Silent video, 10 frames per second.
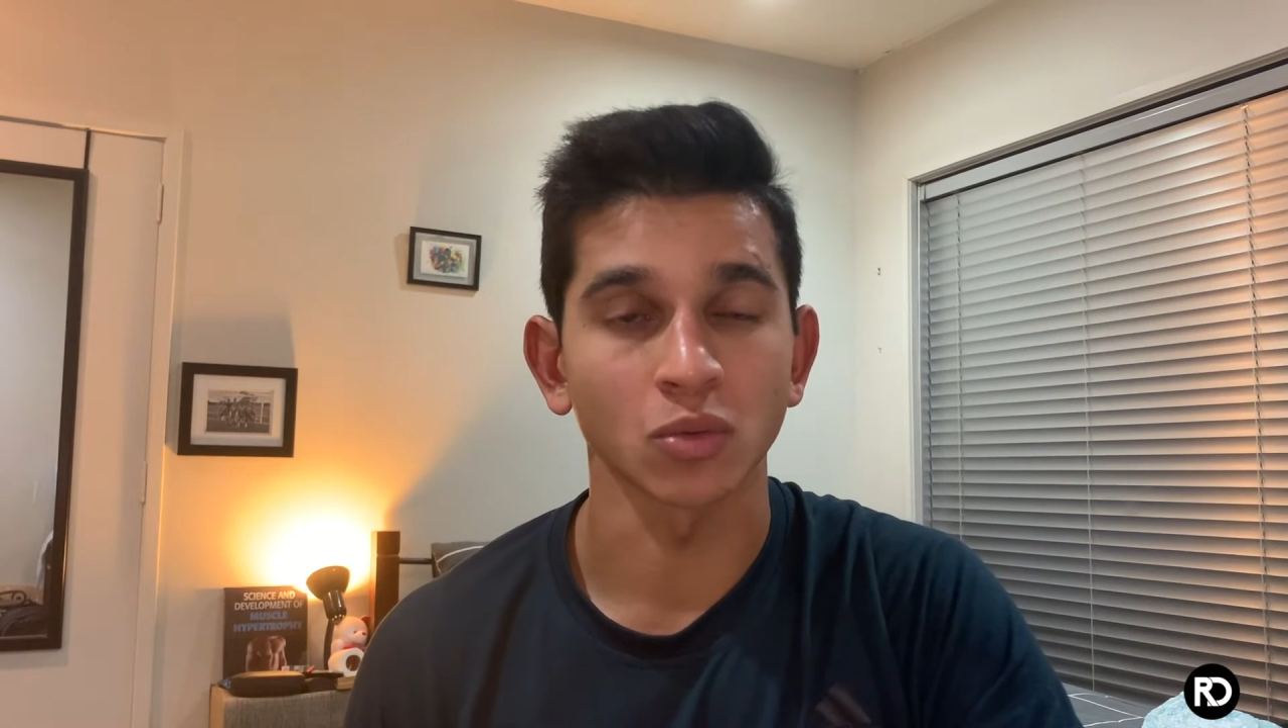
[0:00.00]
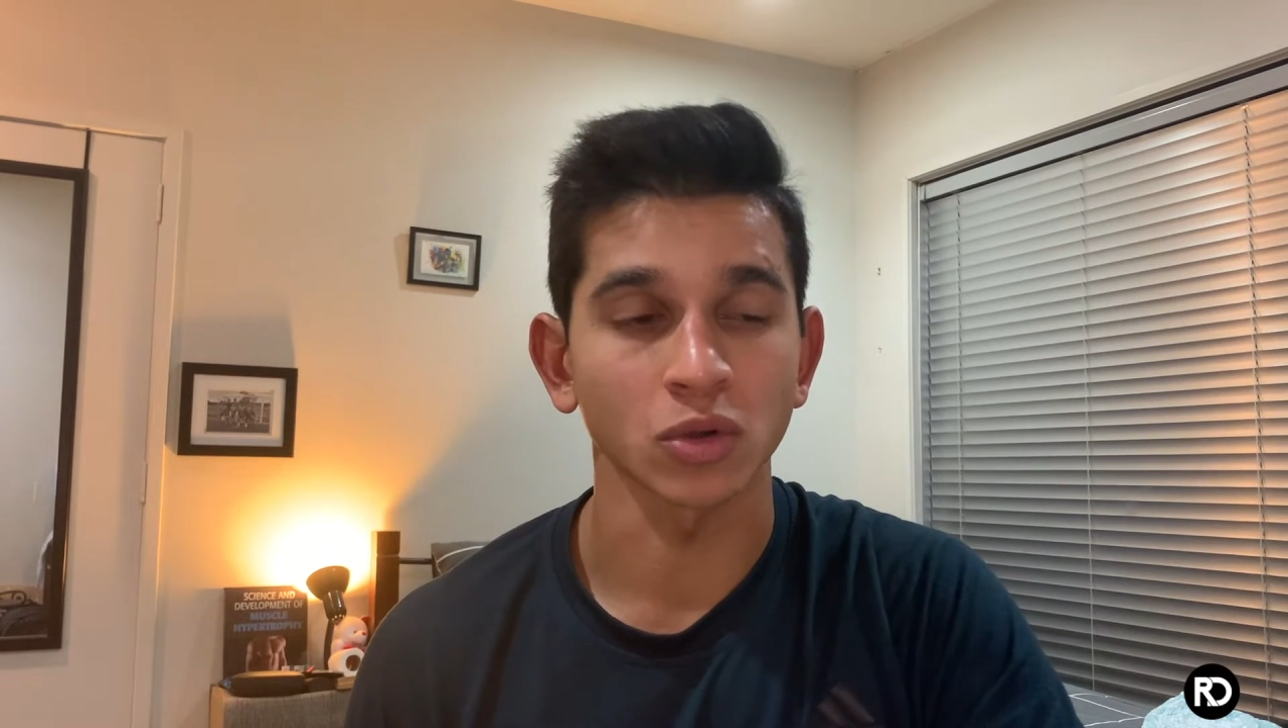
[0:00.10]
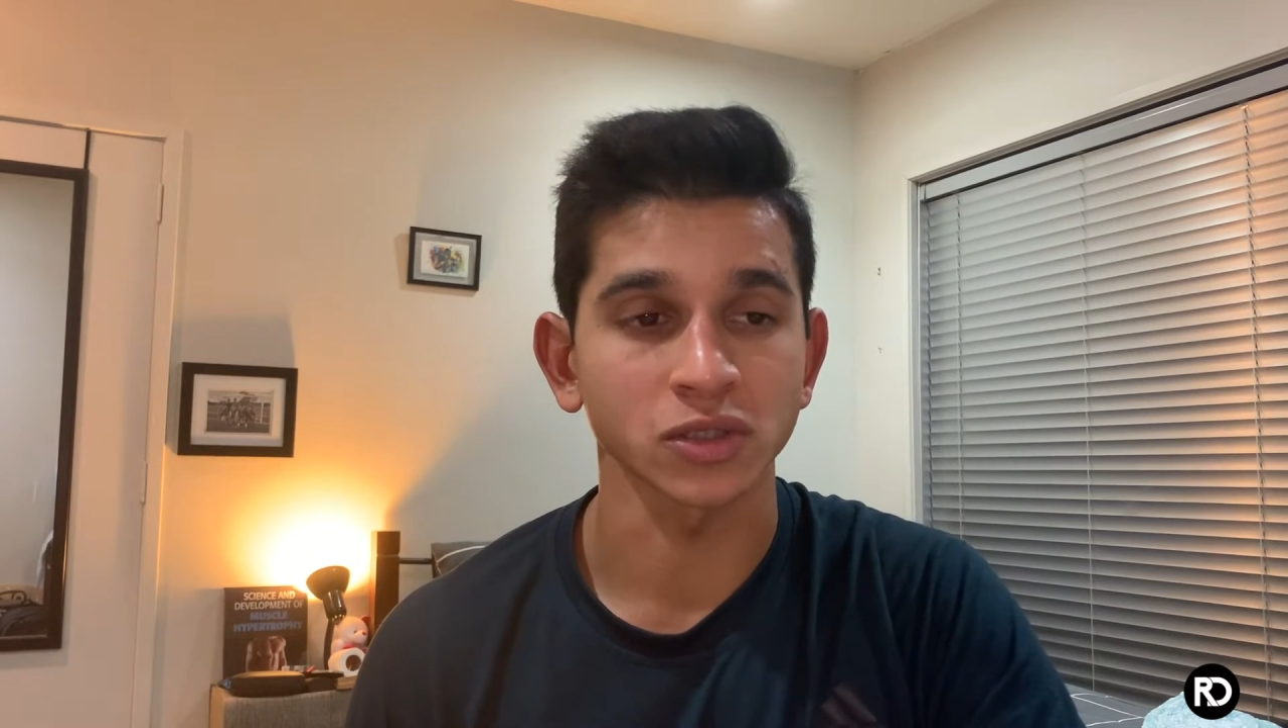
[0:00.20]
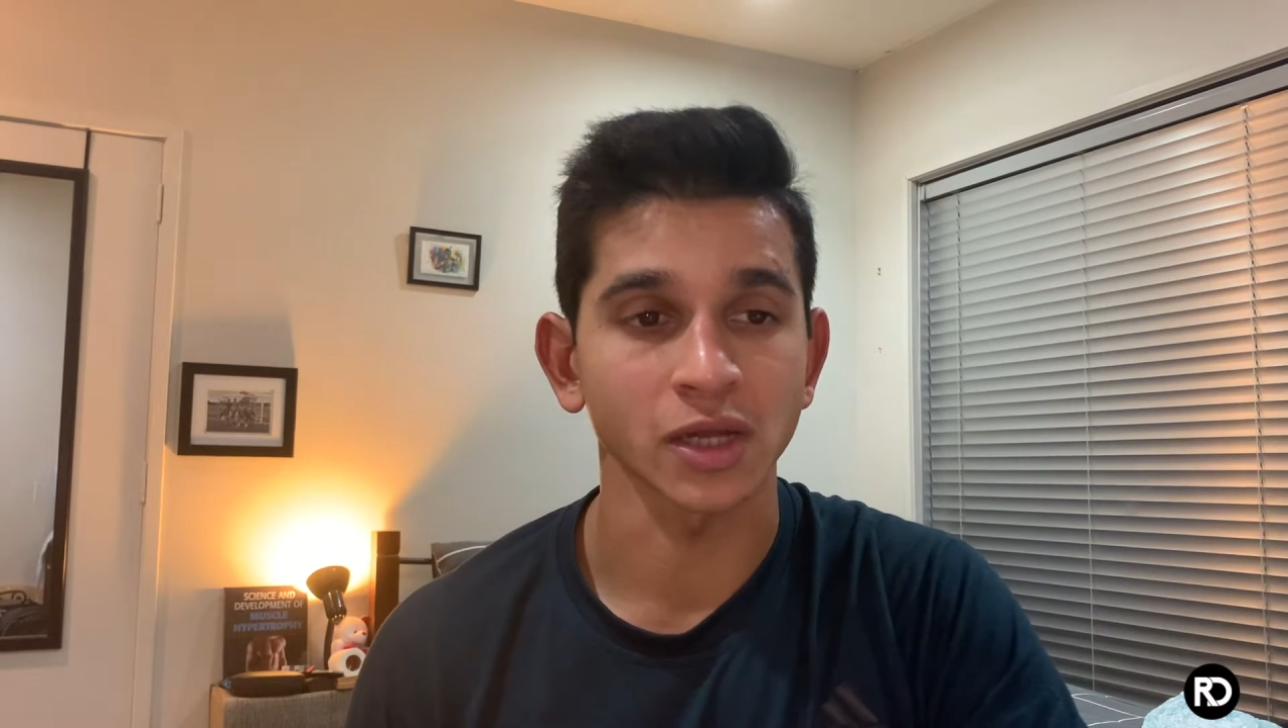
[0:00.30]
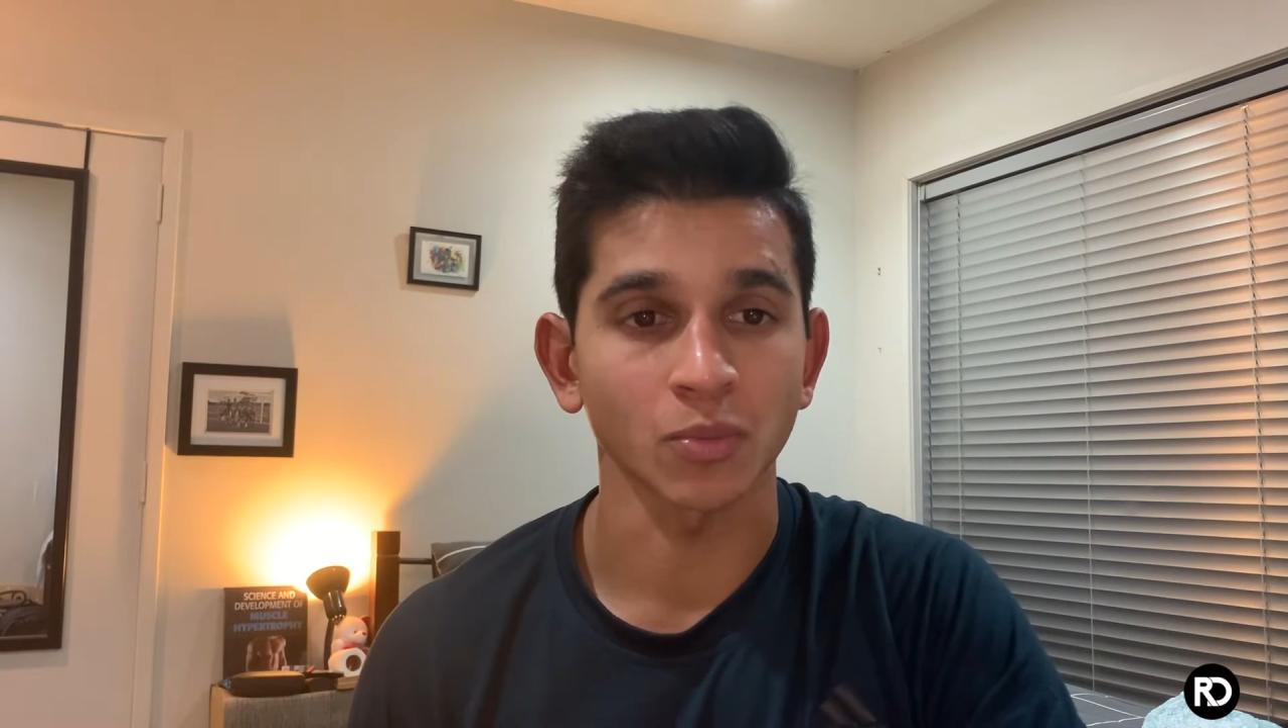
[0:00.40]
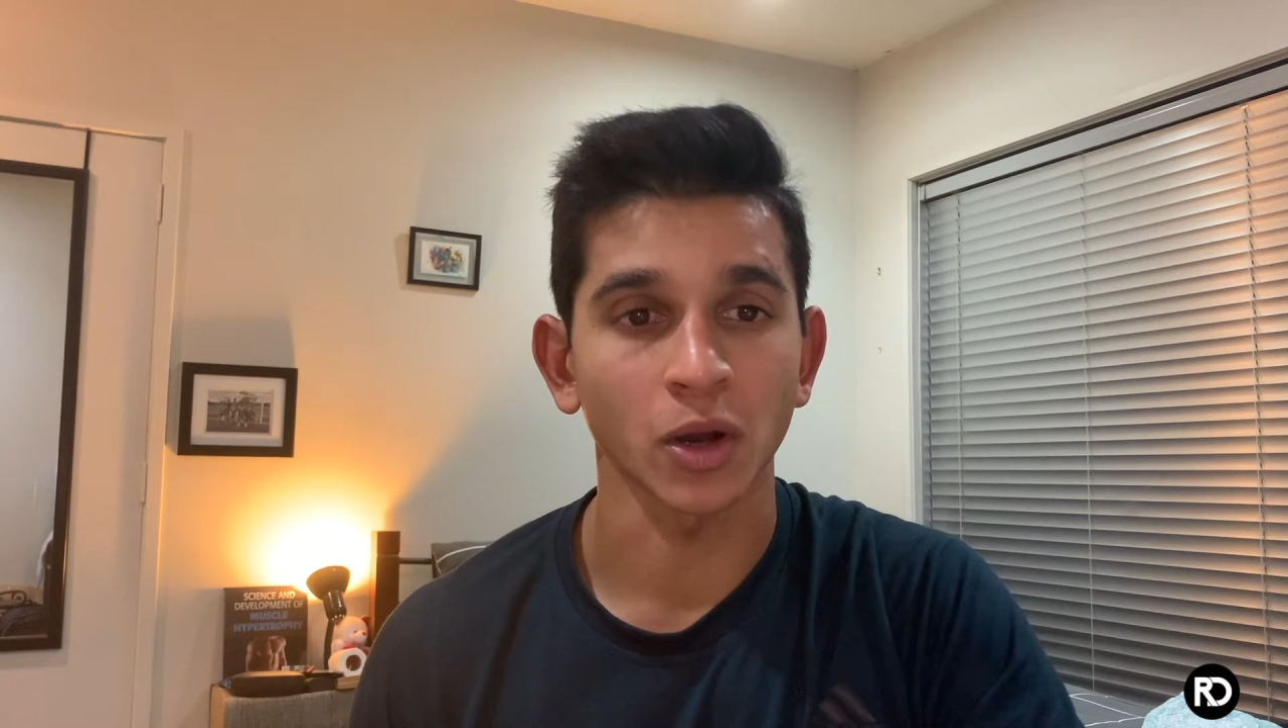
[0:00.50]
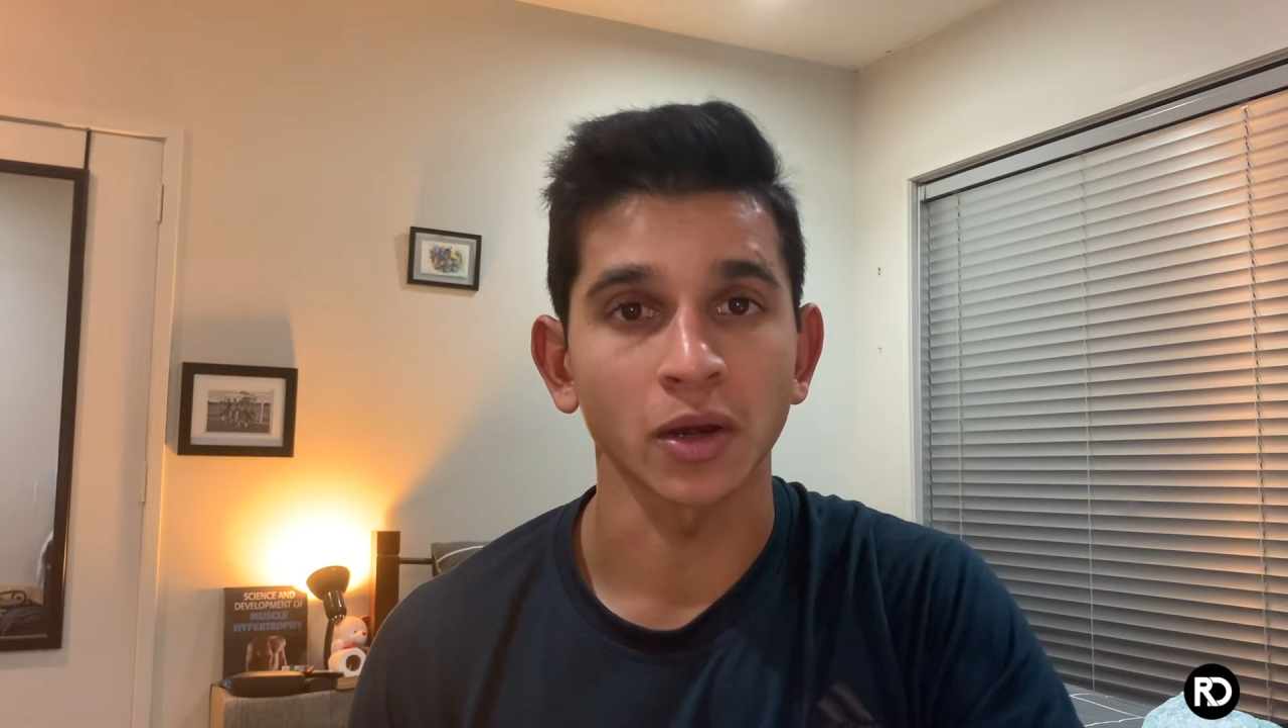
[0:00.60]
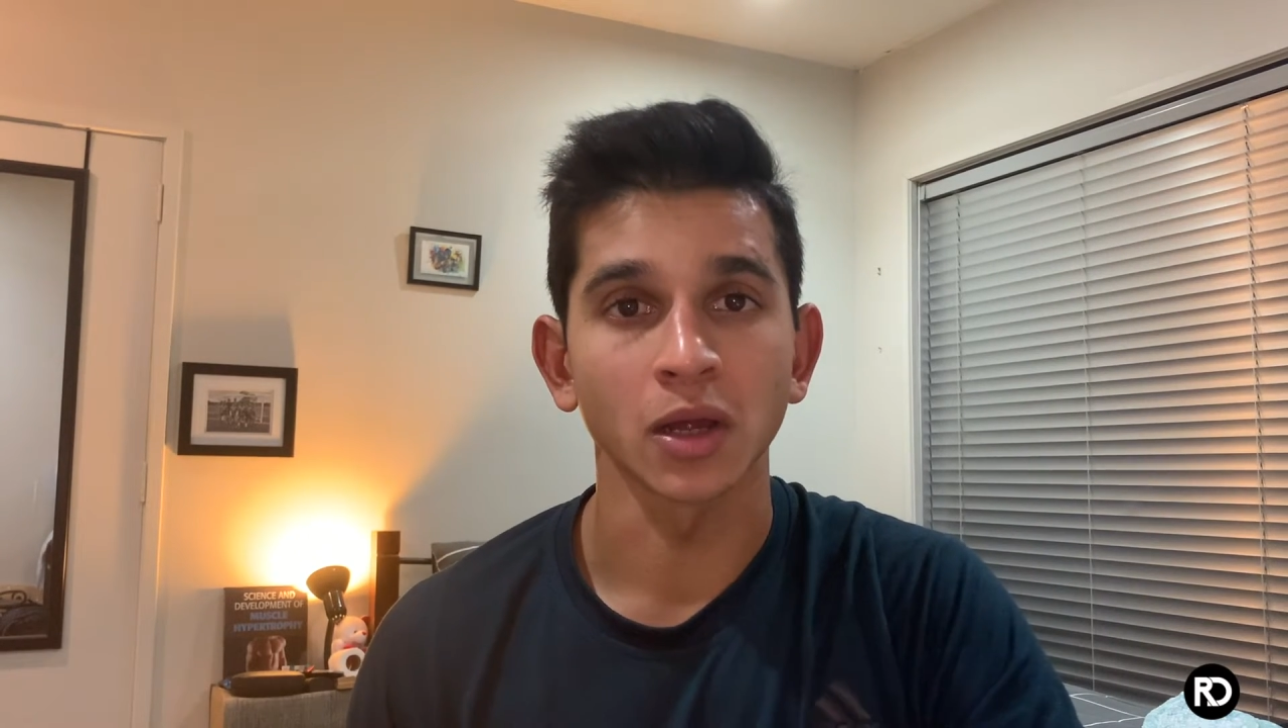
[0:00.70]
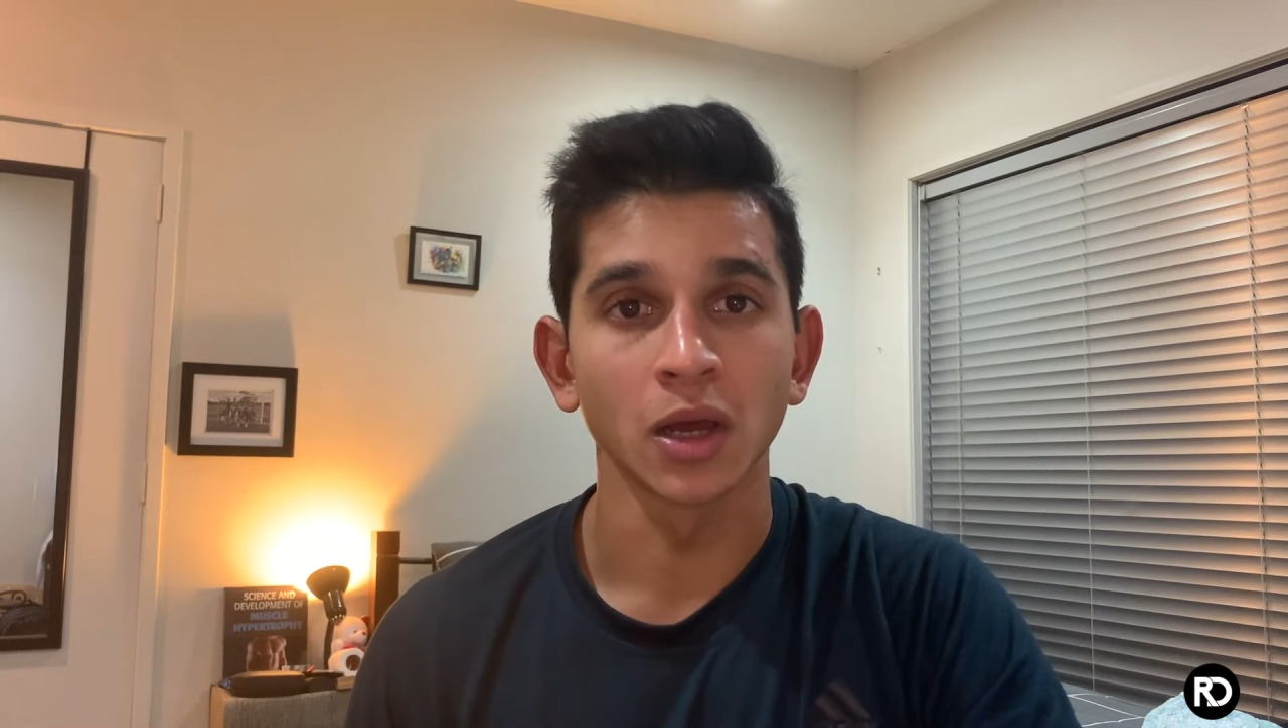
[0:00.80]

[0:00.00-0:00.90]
to watch that one.